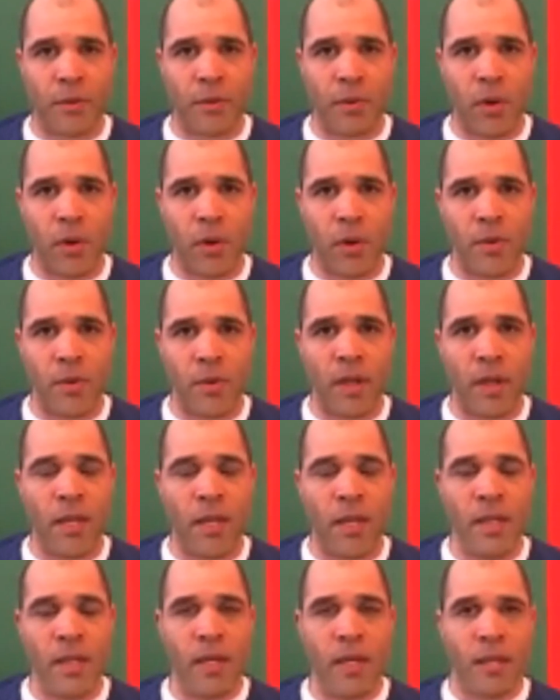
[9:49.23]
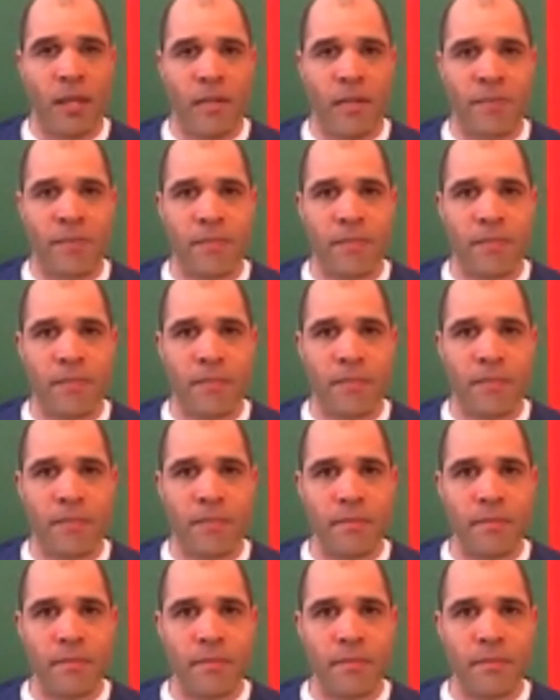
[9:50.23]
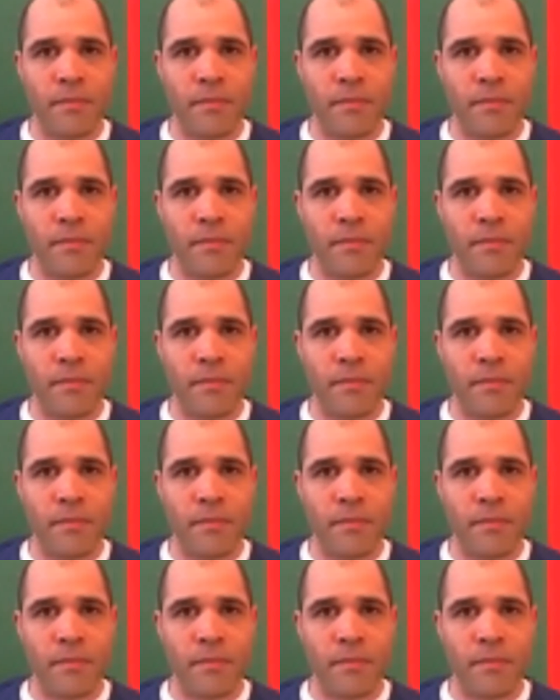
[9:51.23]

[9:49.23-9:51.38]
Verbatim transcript: you're back with your own. Yeah,